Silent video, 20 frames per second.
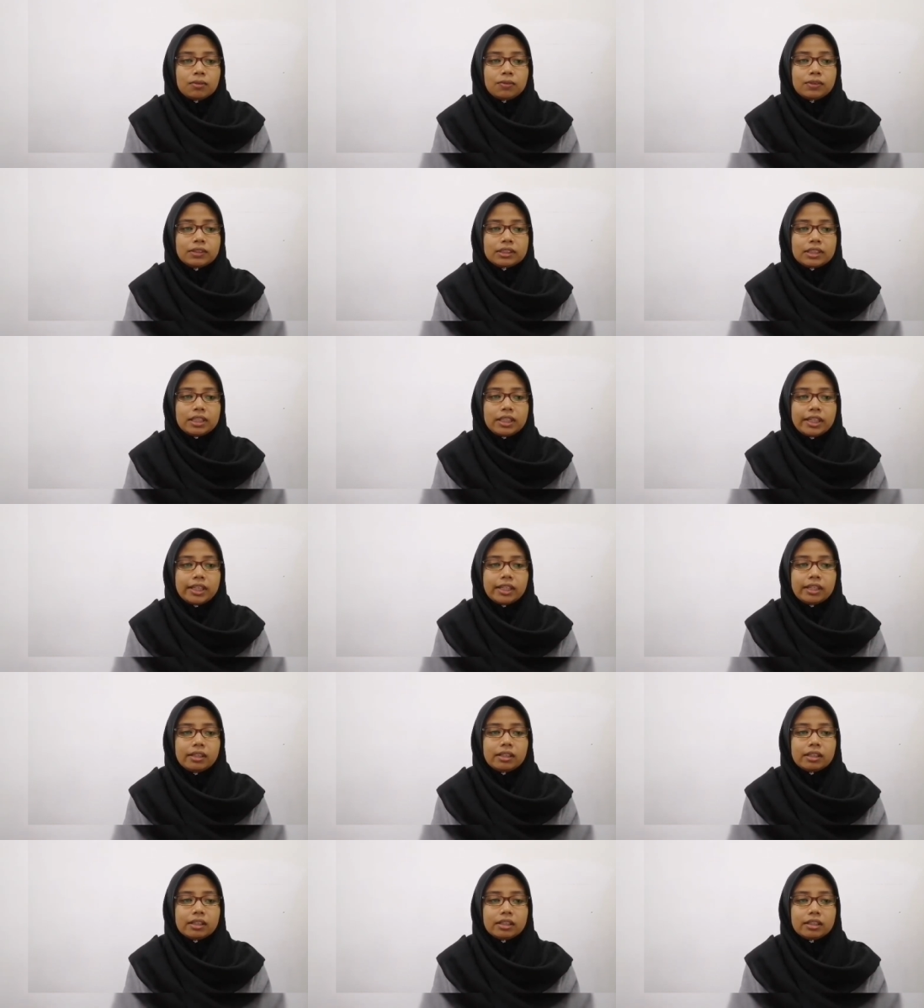
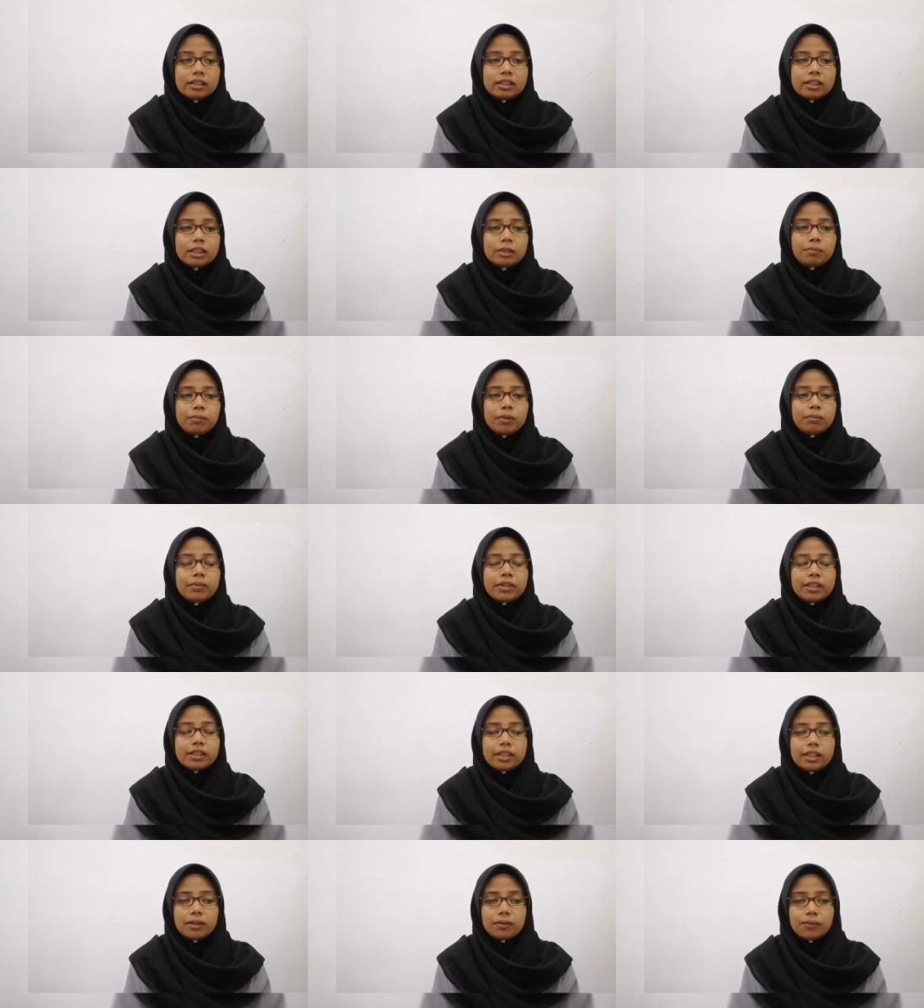firstly, the
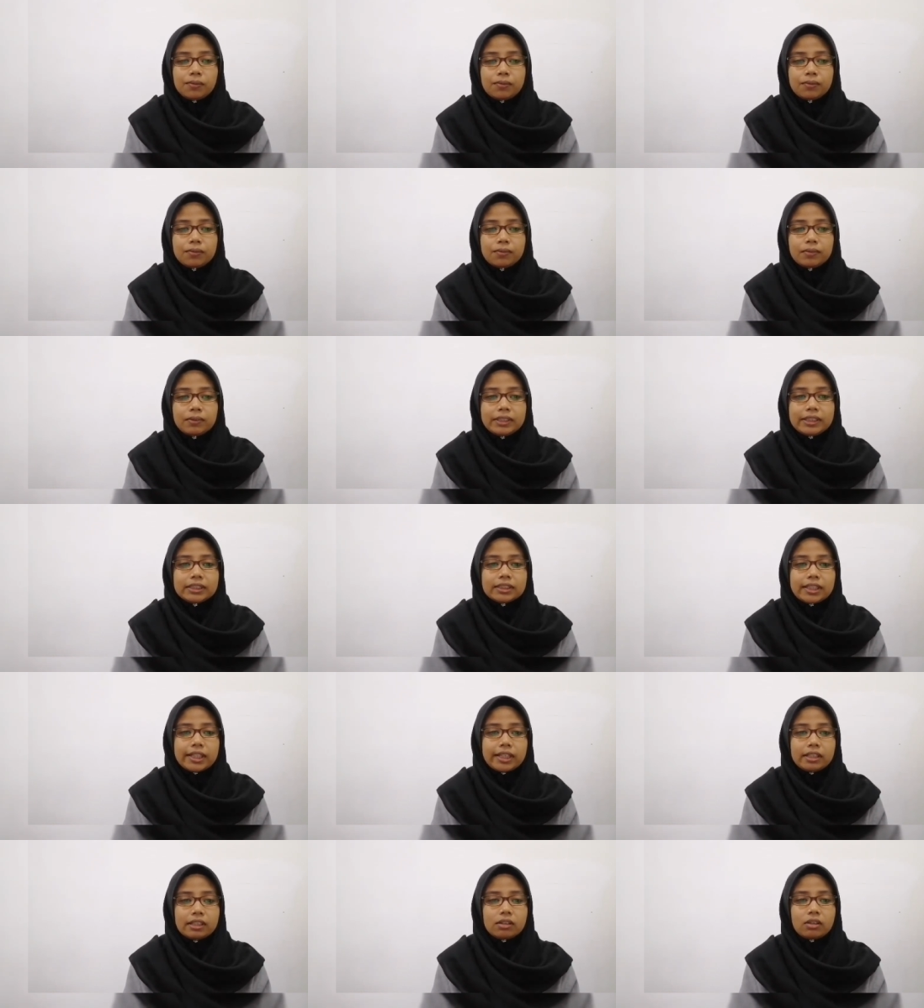primitive
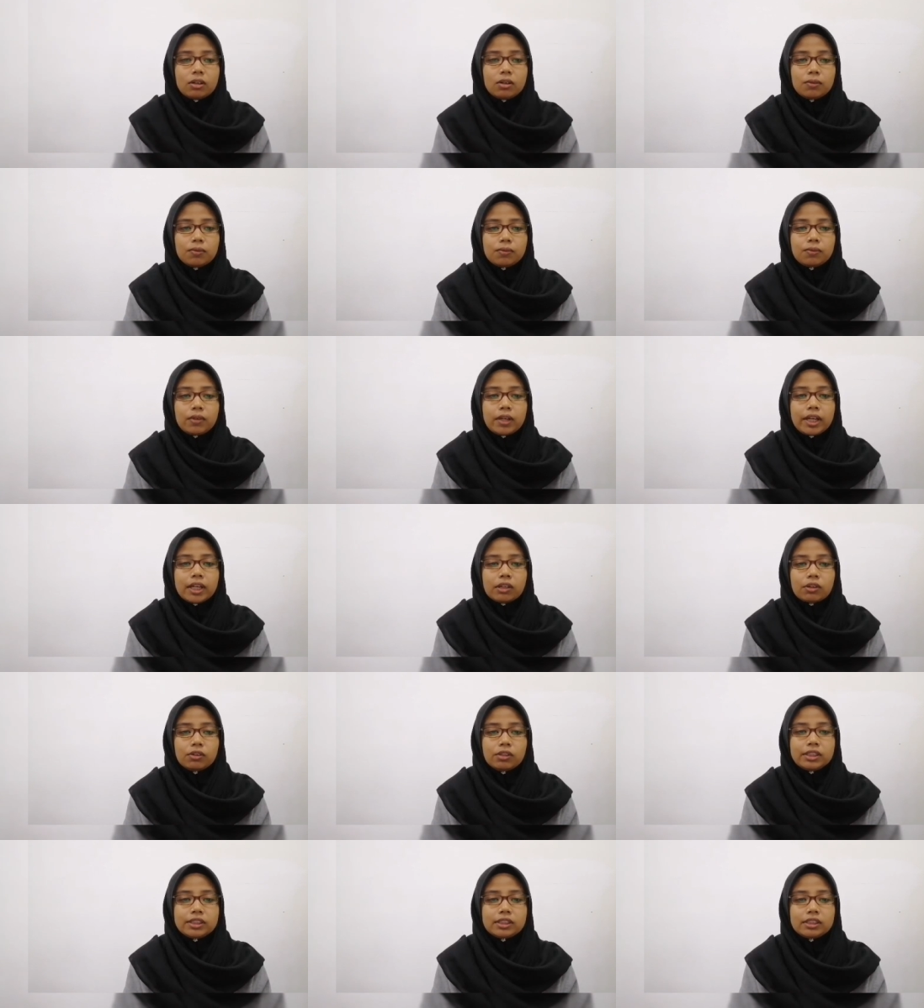design of air
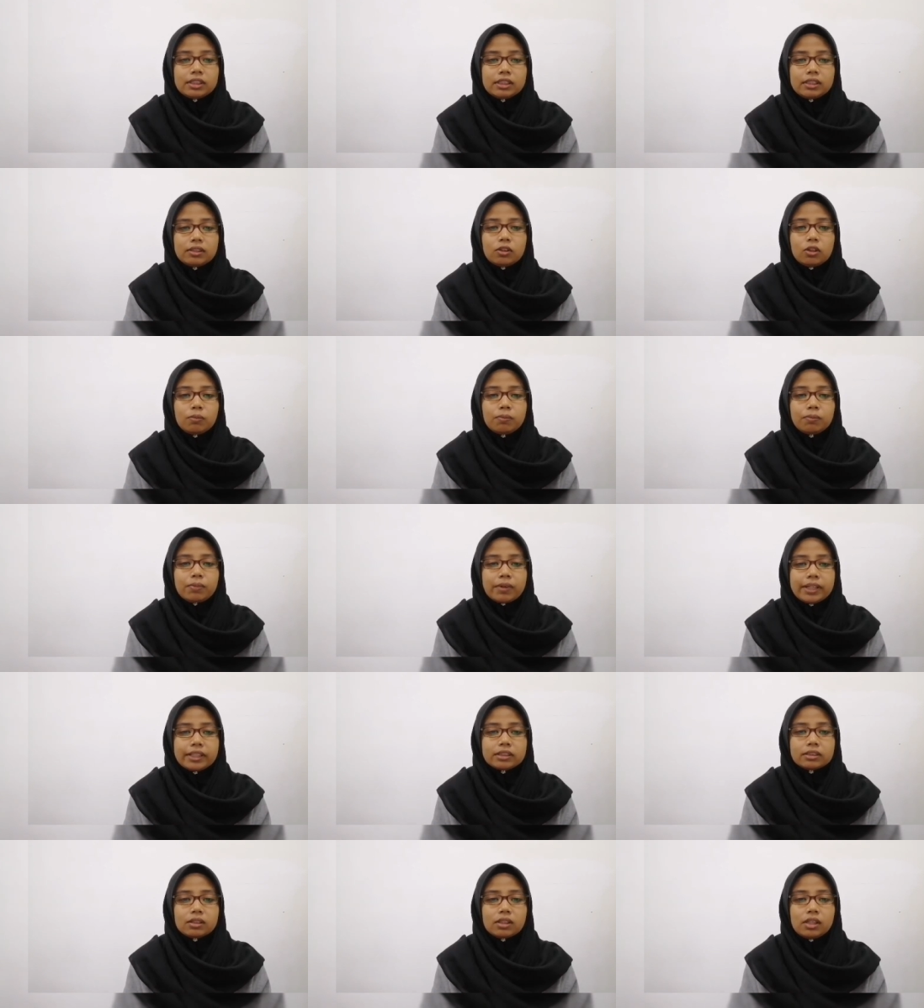conditioner
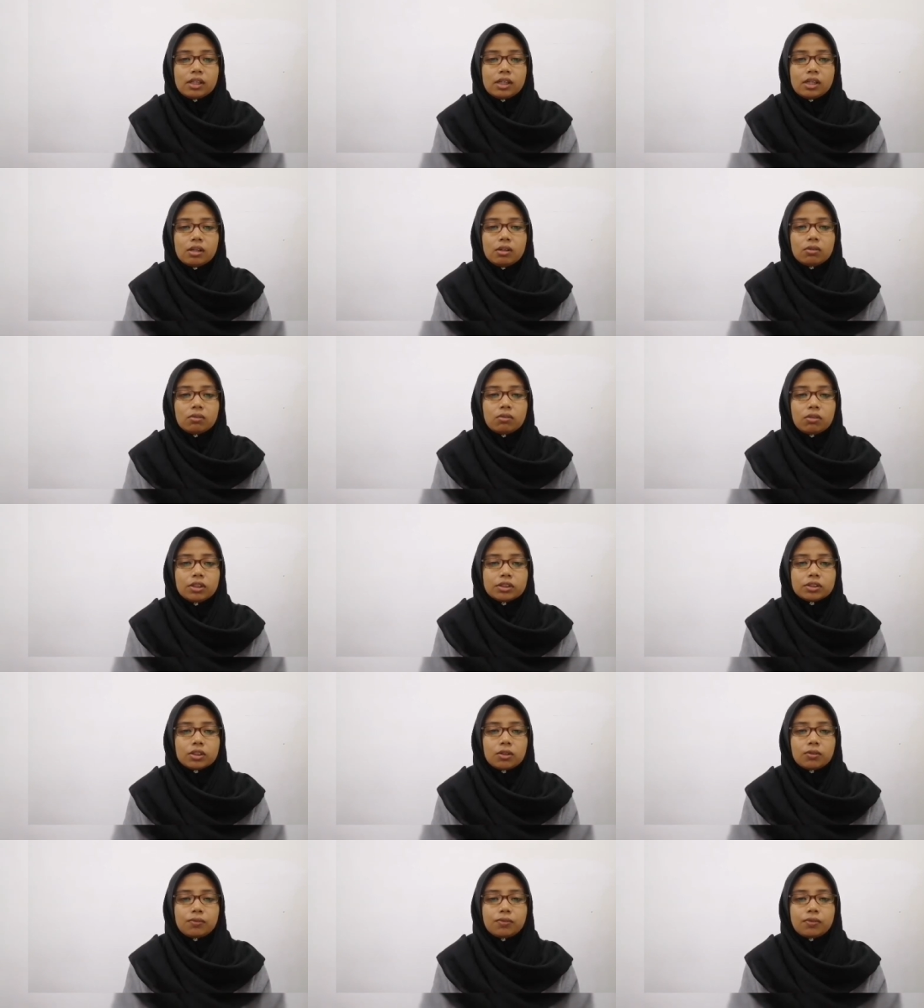compress
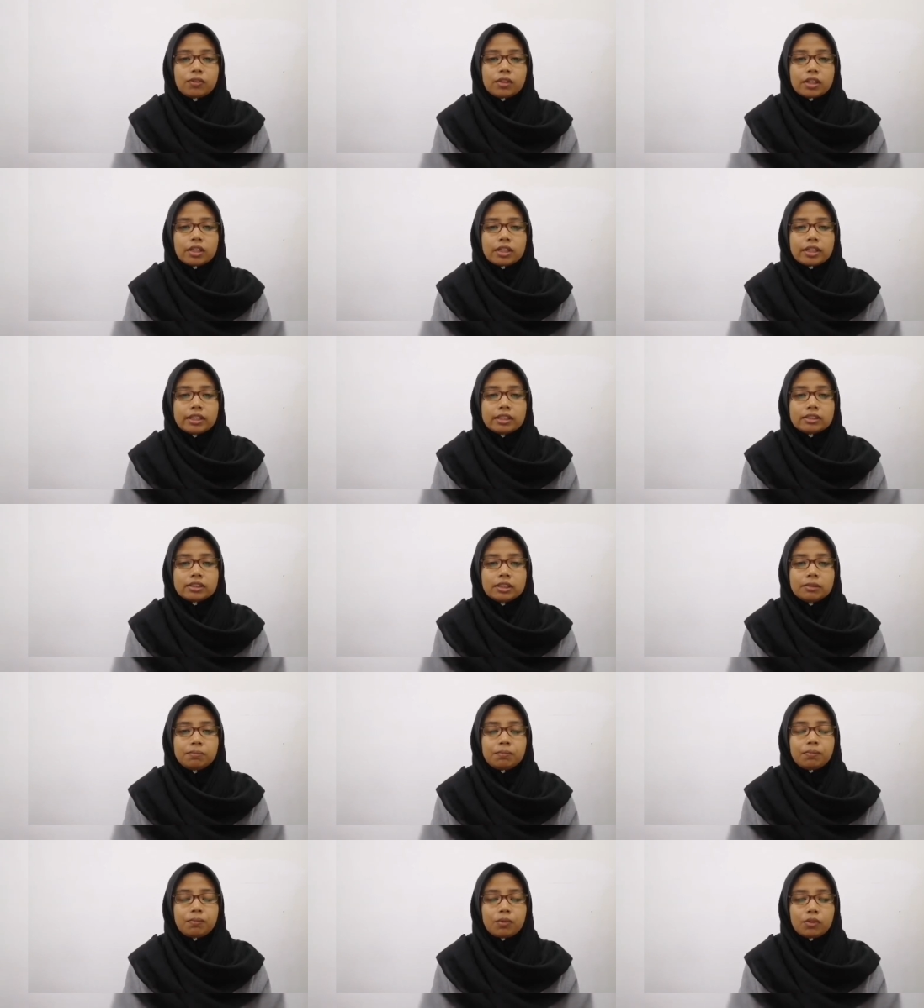was of
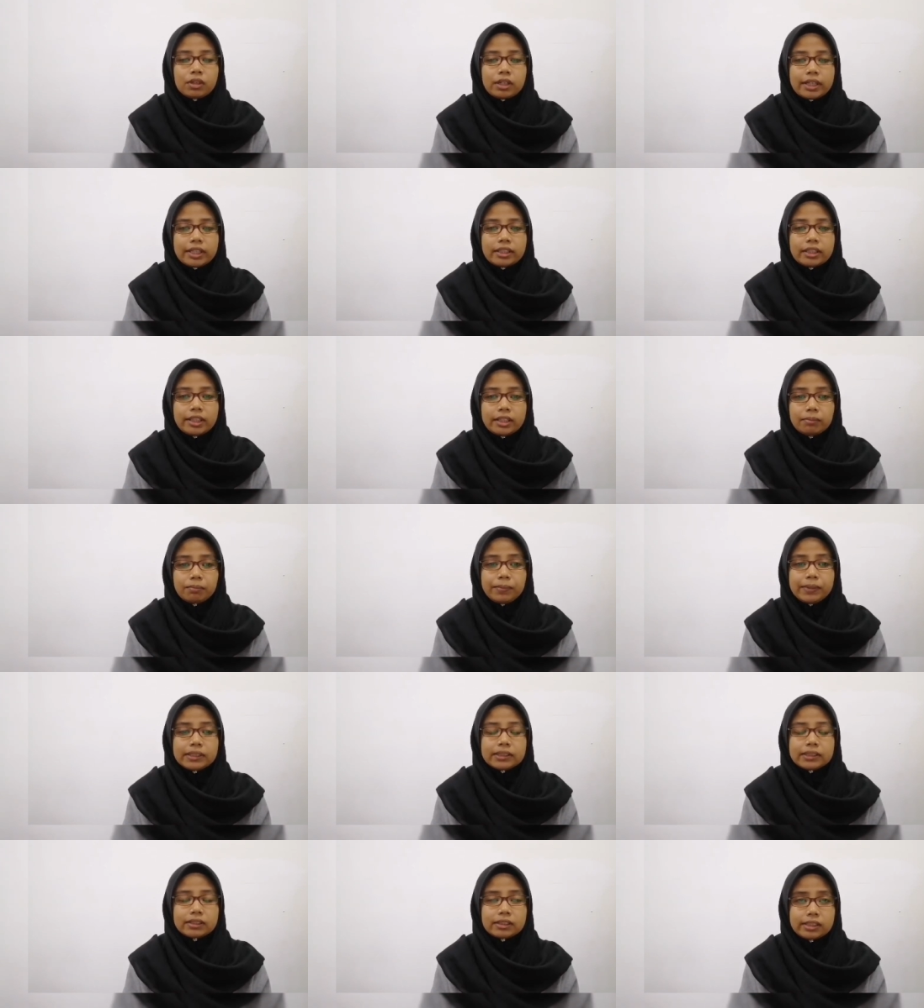reciprocating
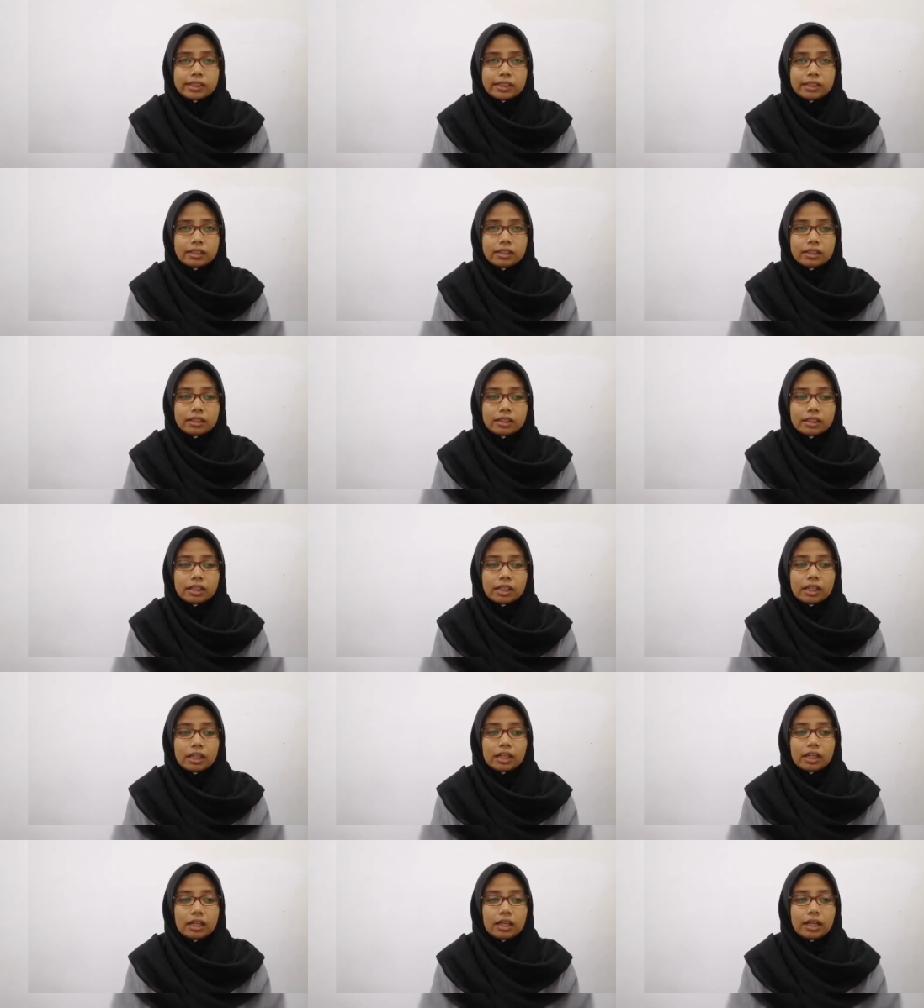piston
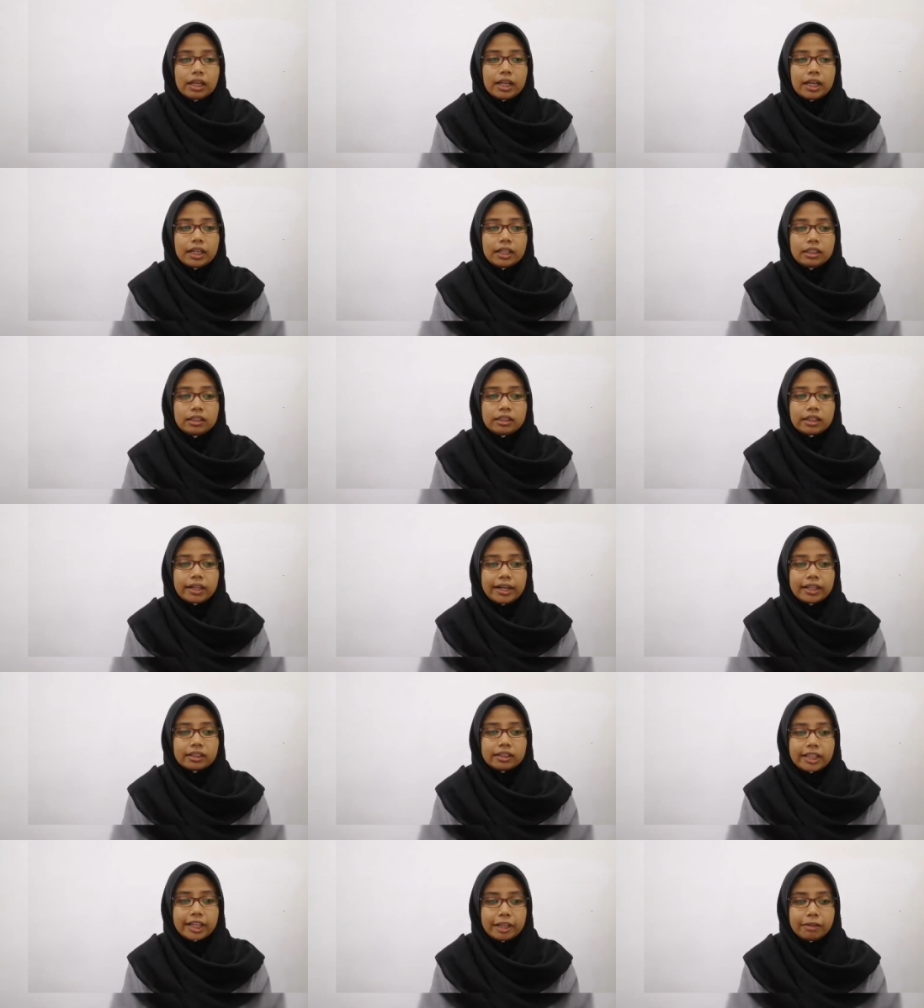and
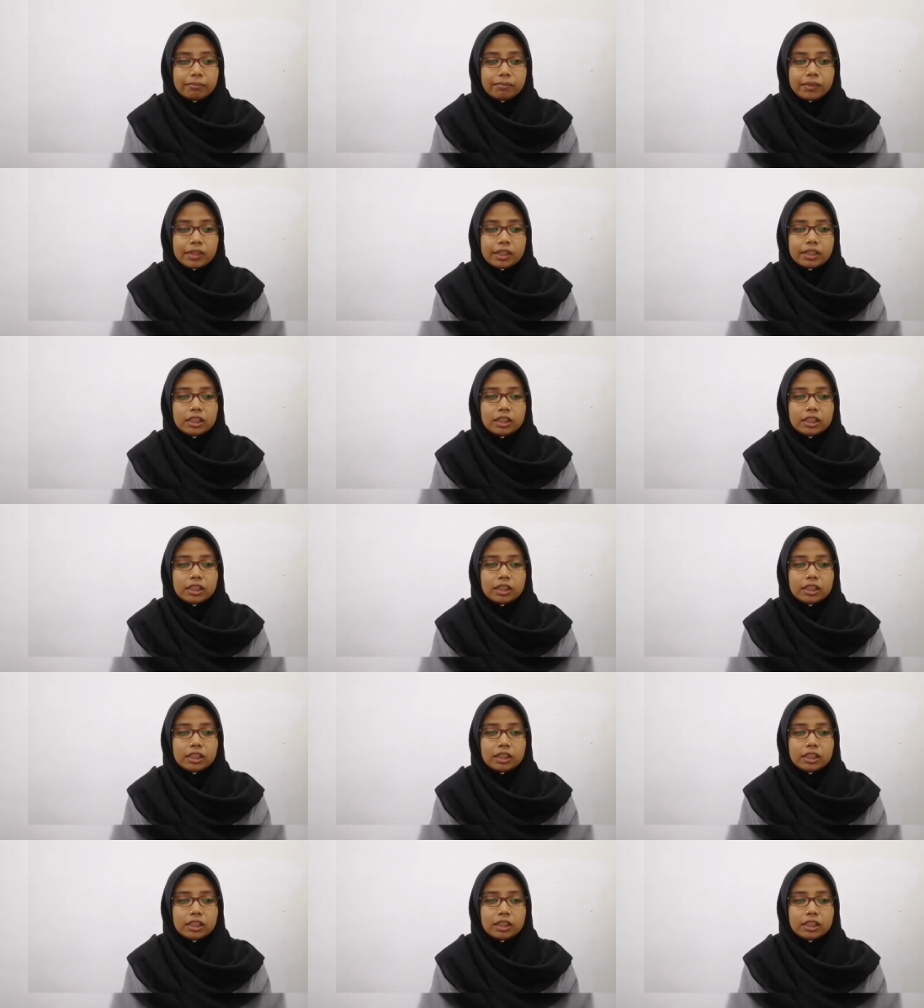crank type.